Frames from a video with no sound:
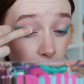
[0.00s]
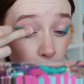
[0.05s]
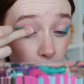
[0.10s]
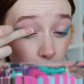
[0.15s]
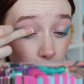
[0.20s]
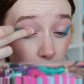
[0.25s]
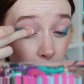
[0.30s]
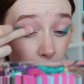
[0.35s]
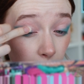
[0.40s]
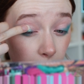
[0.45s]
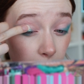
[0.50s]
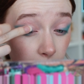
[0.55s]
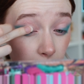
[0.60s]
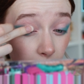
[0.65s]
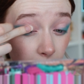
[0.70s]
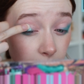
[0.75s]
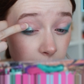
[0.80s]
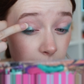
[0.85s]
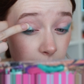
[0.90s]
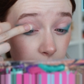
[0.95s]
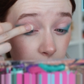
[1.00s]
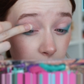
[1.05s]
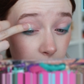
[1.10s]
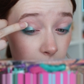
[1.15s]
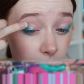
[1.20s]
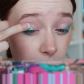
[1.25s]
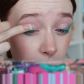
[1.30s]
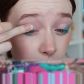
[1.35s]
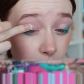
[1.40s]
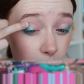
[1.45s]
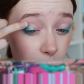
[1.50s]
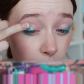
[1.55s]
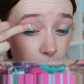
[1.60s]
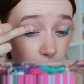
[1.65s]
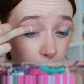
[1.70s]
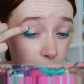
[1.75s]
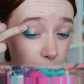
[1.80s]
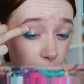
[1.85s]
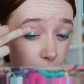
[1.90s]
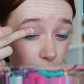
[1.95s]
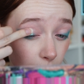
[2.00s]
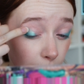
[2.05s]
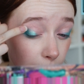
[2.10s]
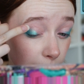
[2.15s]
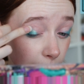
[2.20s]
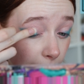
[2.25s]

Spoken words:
I'm applying that on